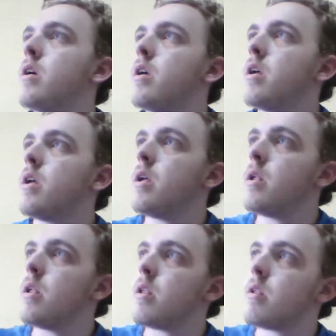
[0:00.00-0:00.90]

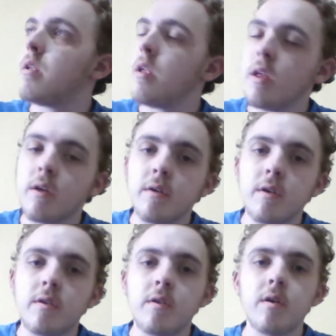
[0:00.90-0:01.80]
is, is
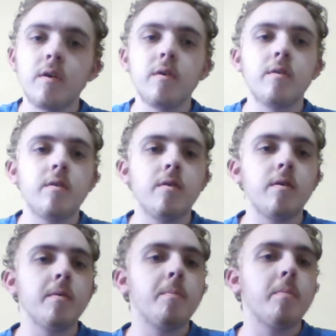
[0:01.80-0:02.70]
going to
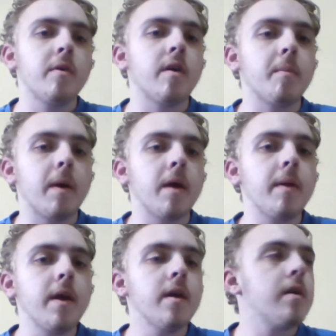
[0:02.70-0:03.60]
to push out a
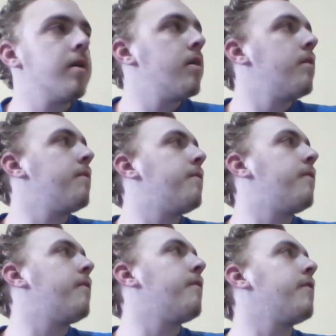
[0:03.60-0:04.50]
baby
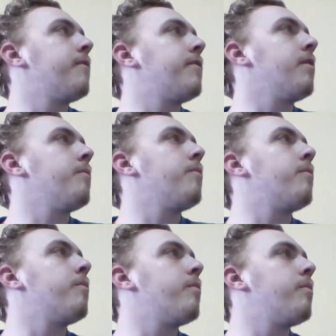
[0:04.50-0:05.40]
for, for, for
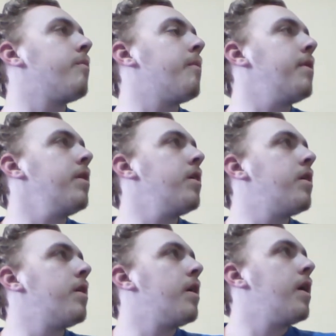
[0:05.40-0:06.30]
some woman,
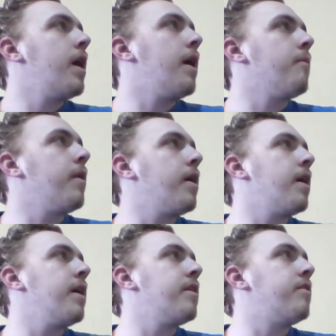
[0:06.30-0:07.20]
and one guy
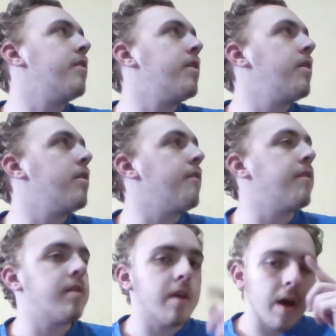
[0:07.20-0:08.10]
is
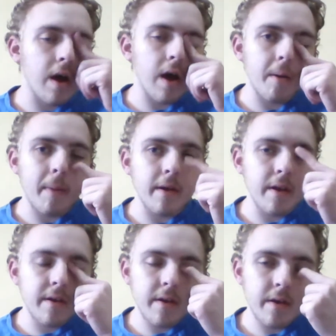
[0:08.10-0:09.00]
nervous uh, about
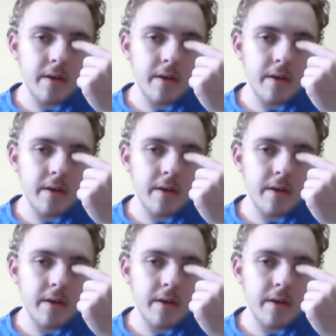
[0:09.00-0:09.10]
it,